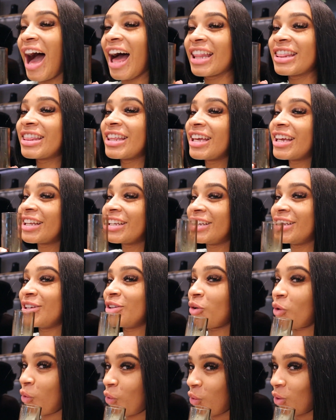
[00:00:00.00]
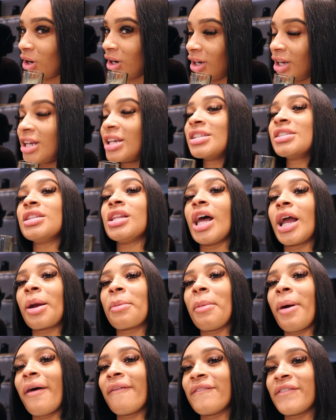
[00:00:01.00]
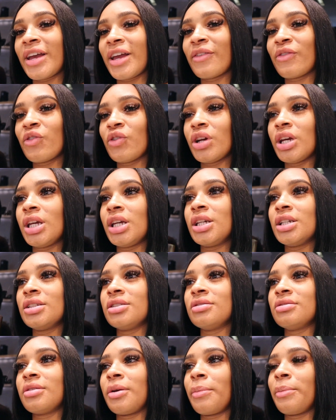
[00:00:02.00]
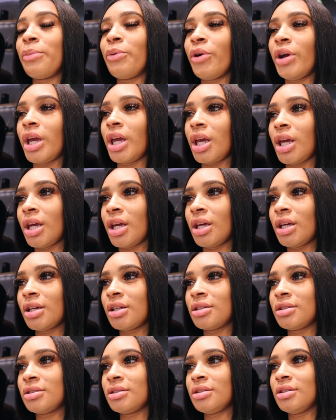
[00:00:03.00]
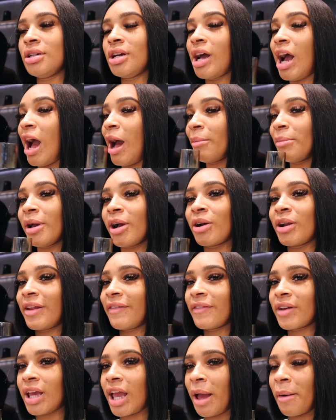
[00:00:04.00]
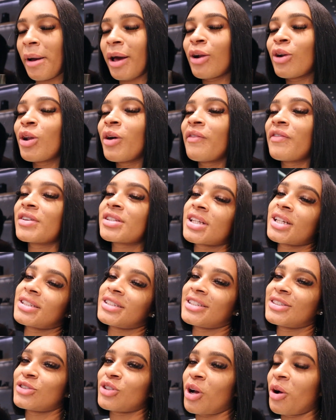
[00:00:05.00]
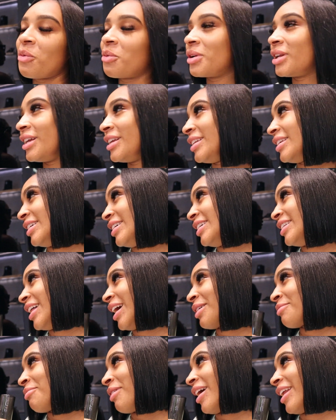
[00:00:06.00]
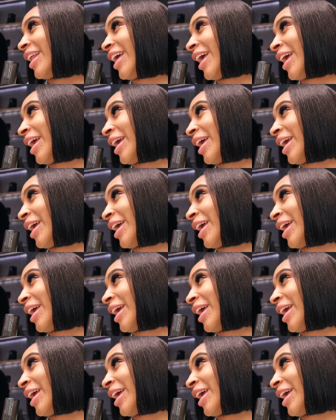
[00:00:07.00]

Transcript: I think Dior is like my favorite brand. I'm not gonna even cap. I don't know if it's because it started with a D, like my name.